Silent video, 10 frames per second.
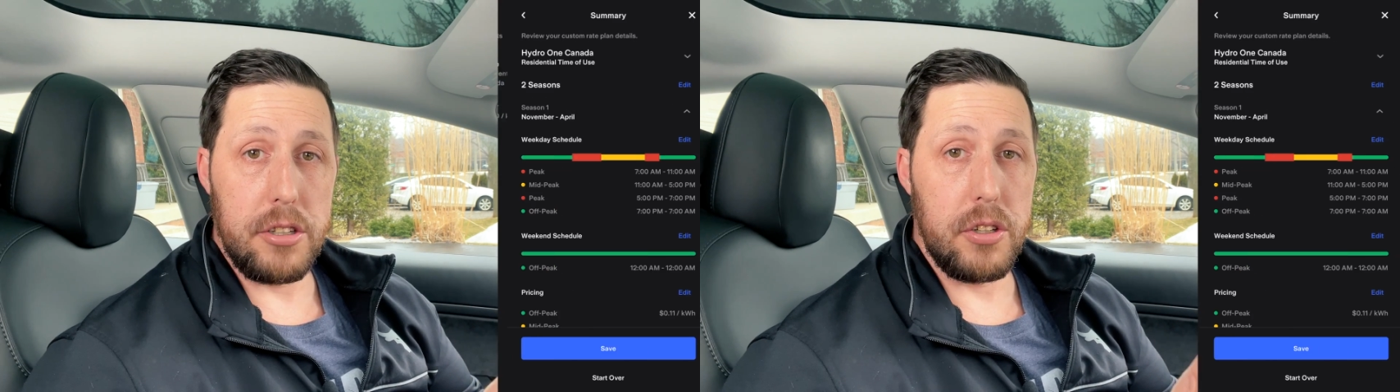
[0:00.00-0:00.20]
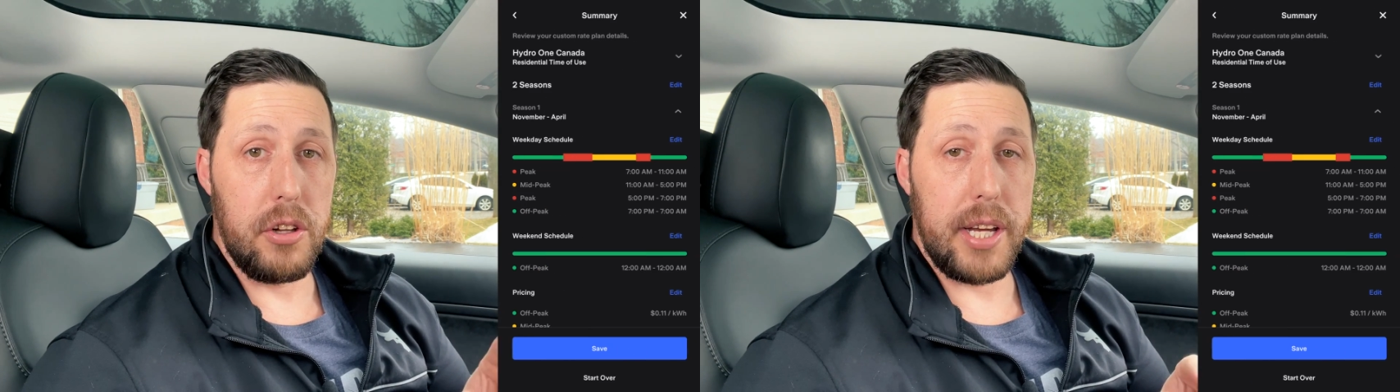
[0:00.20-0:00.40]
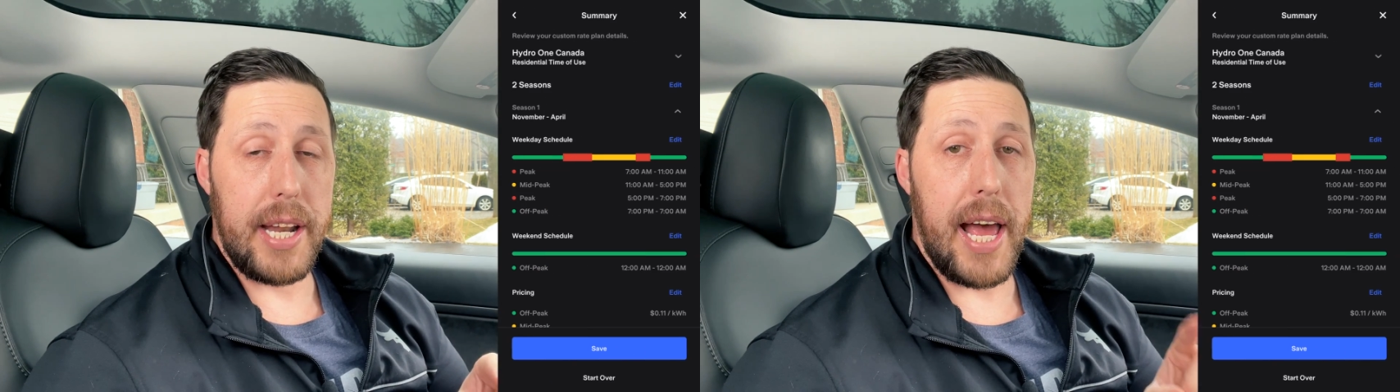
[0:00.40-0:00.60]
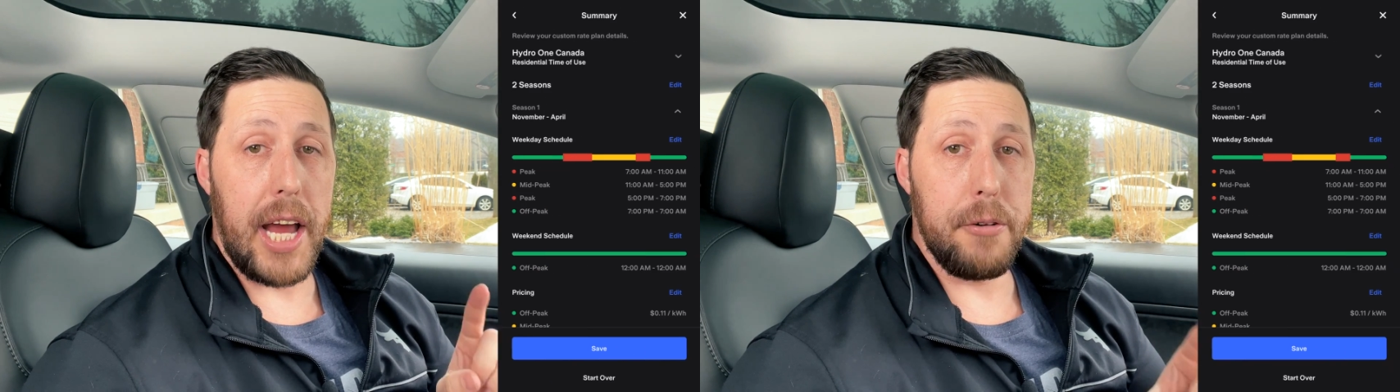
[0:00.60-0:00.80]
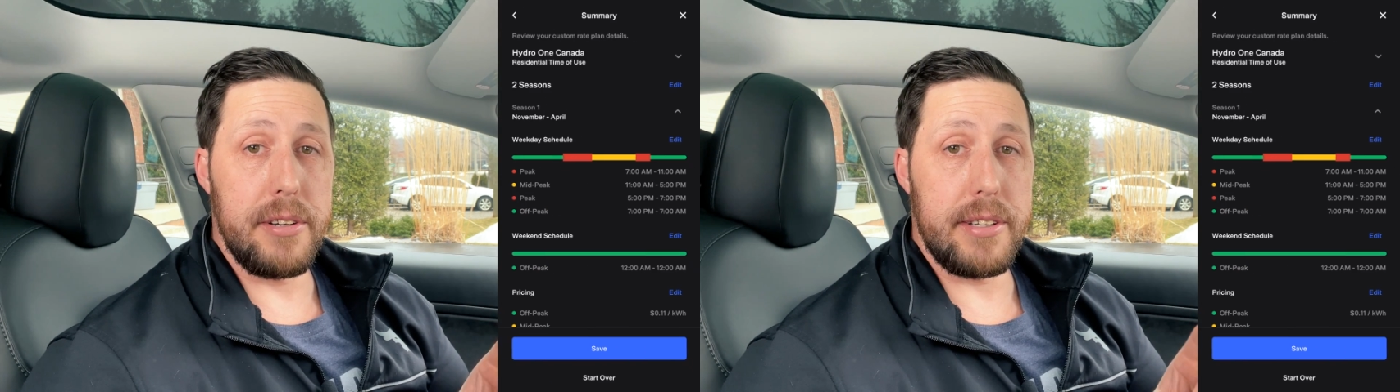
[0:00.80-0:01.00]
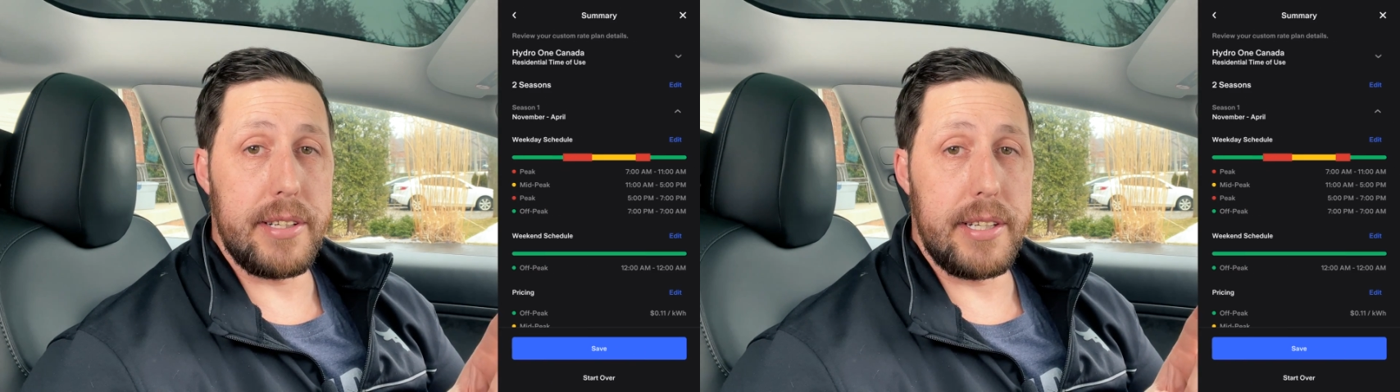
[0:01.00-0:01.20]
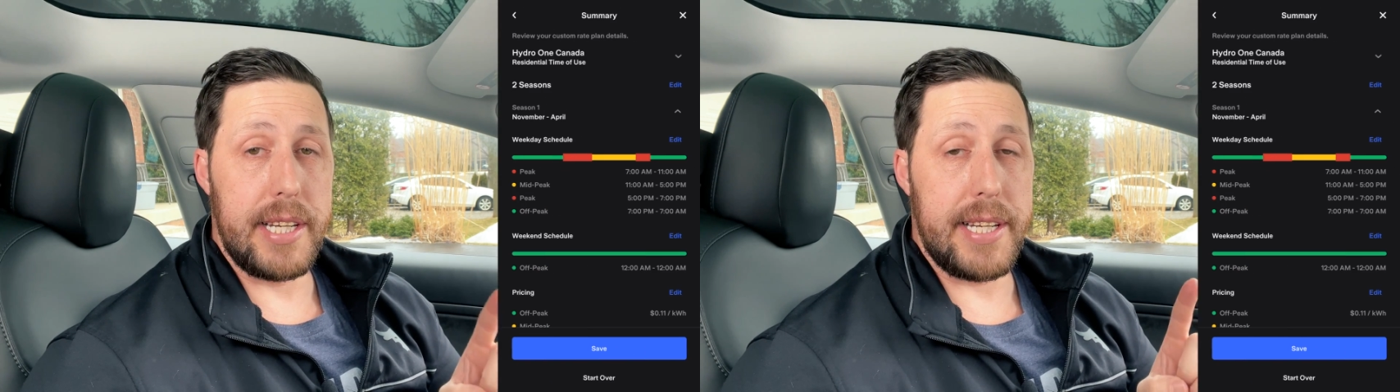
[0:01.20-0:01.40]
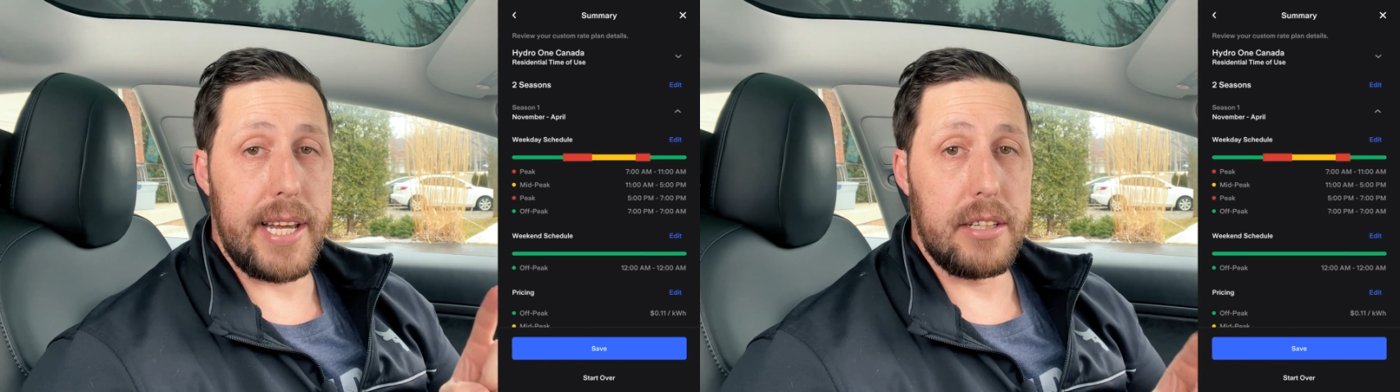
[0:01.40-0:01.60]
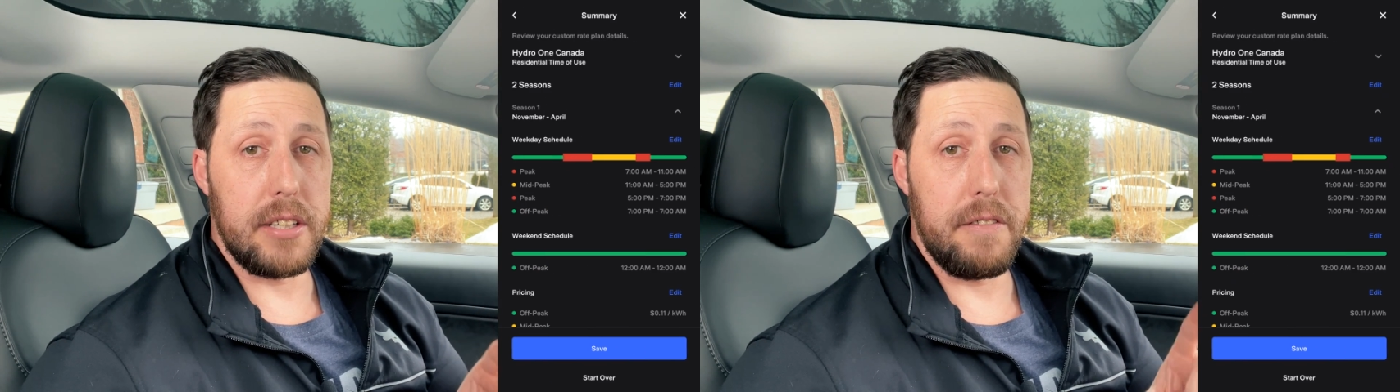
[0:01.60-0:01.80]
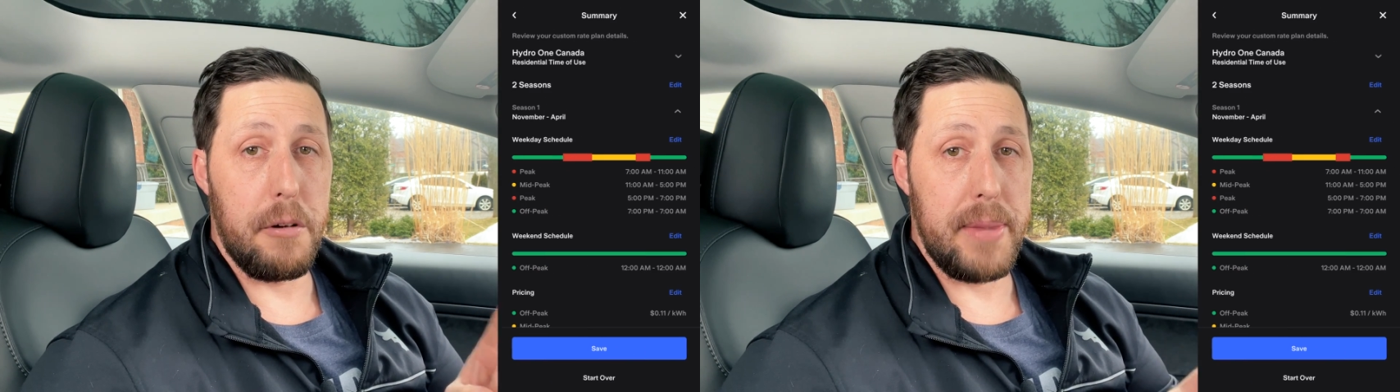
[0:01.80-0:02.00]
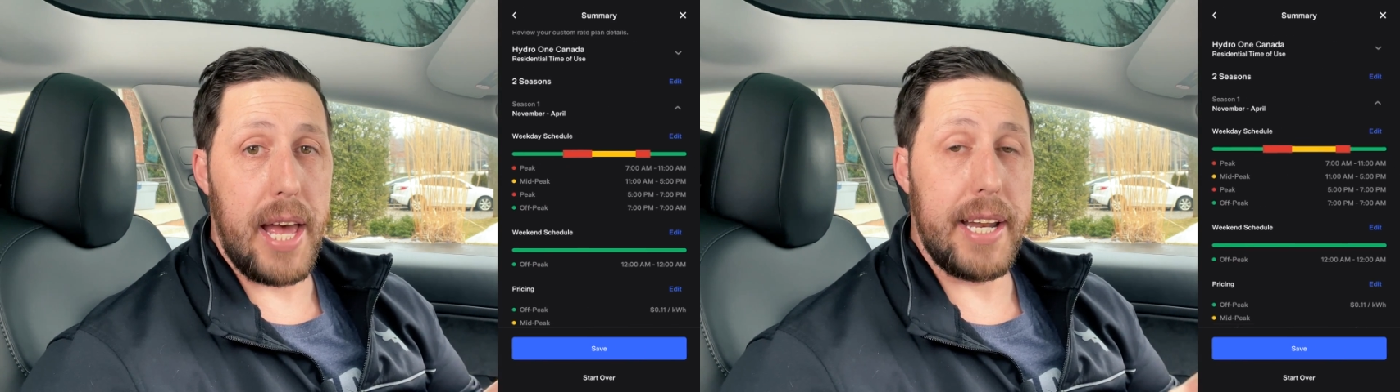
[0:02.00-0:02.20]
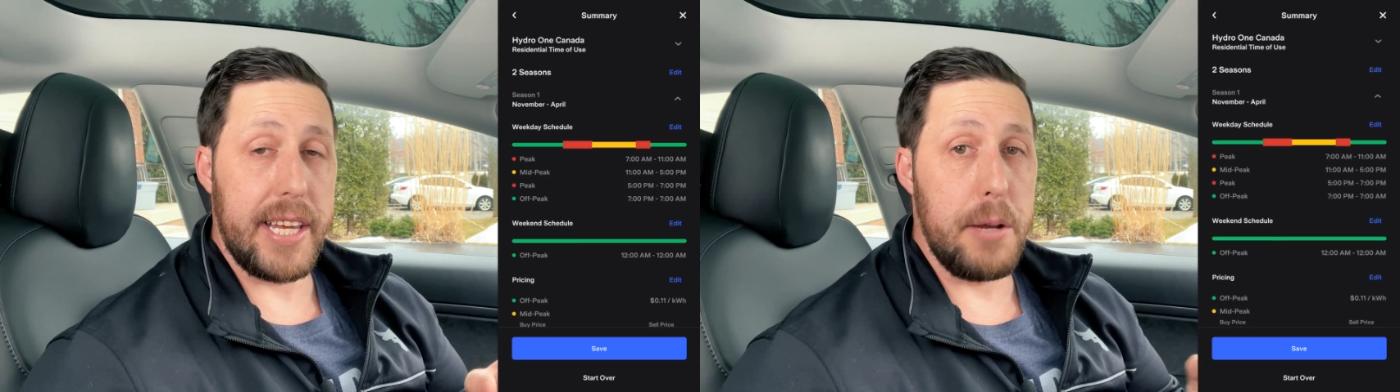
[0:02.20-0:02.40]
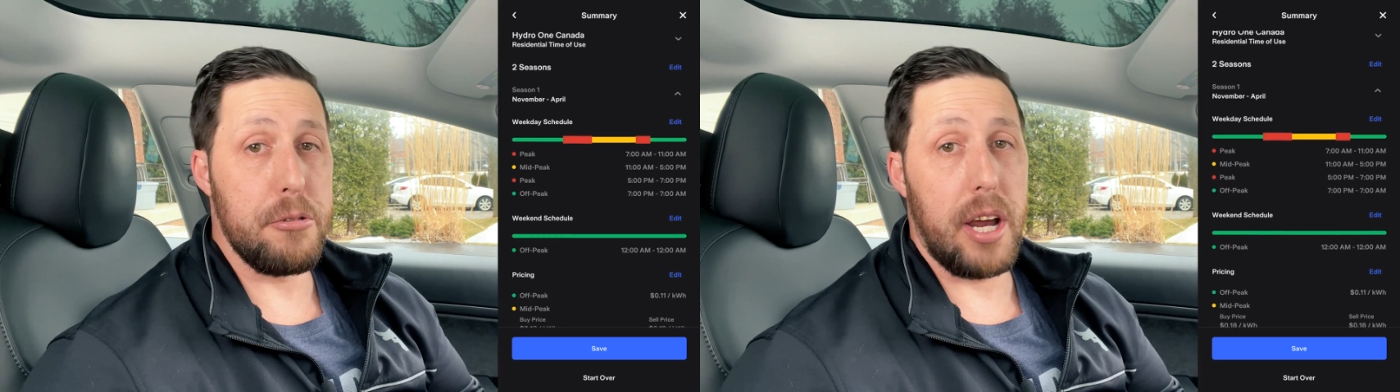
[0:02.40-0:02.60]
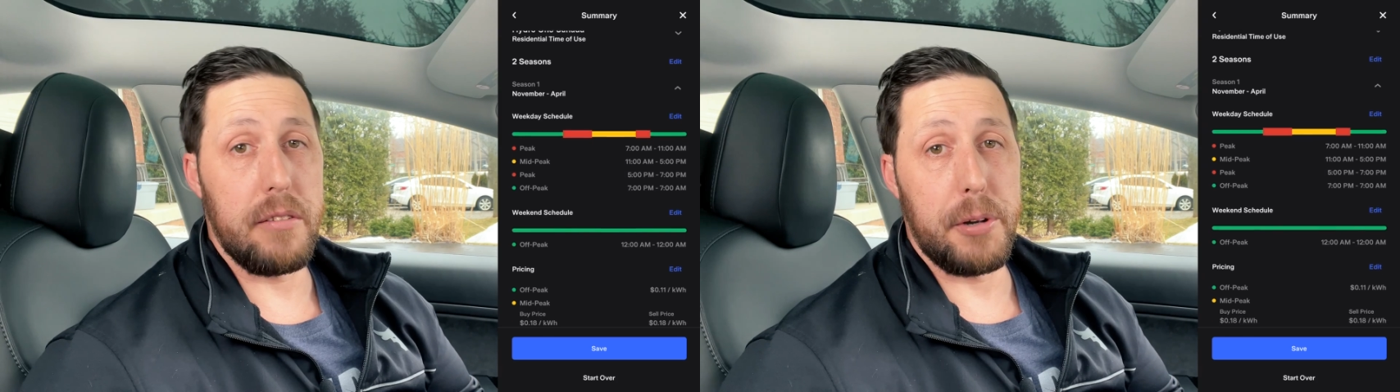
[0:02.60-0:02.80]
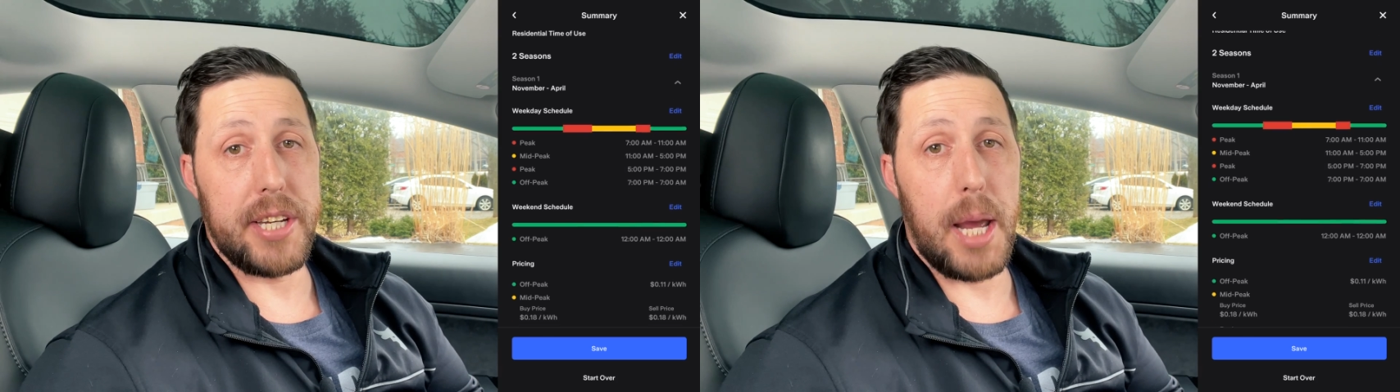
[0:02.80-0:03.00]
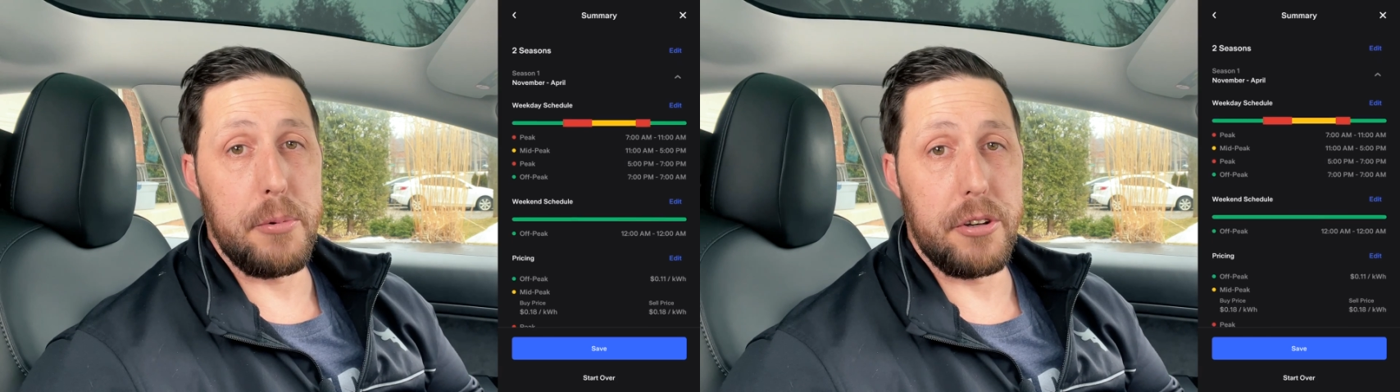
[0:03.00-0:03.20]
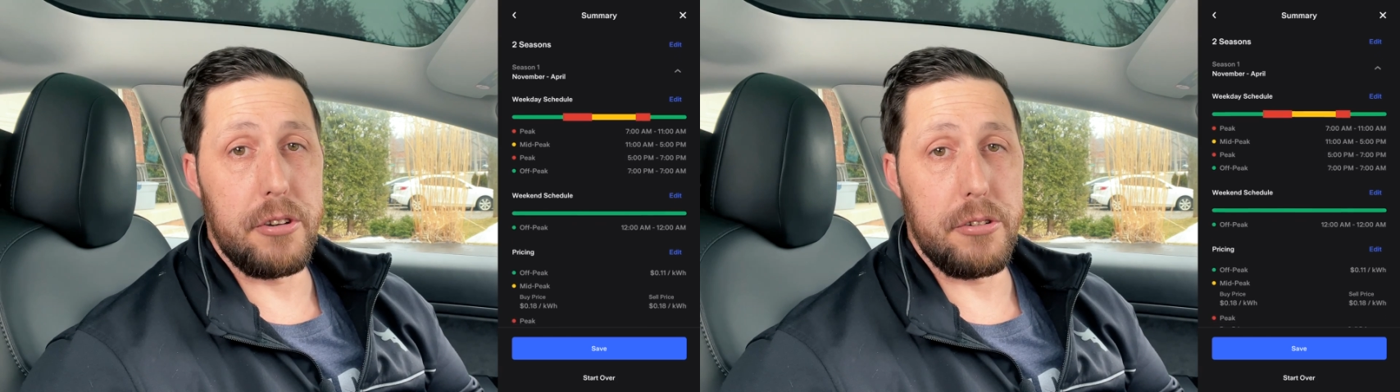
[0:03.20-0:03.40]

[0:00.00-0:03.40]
so you'll get accurate details from that and keep track of what time you